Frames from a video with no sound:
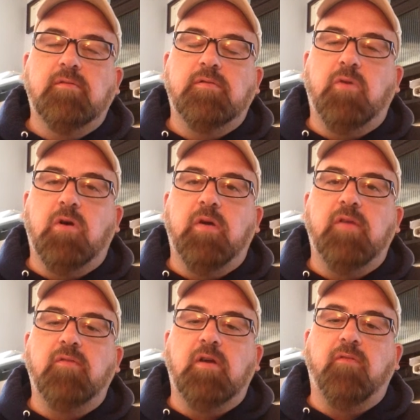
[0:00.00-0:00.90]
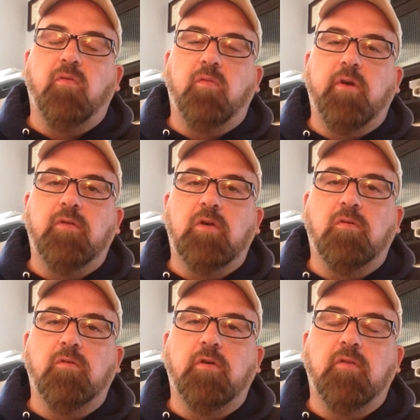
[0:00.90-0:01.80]
tomorrow evening for one of the
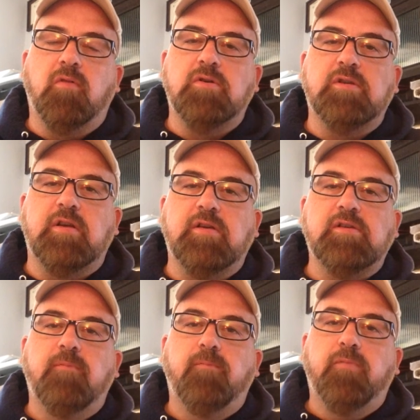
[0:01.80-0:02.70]
local universities,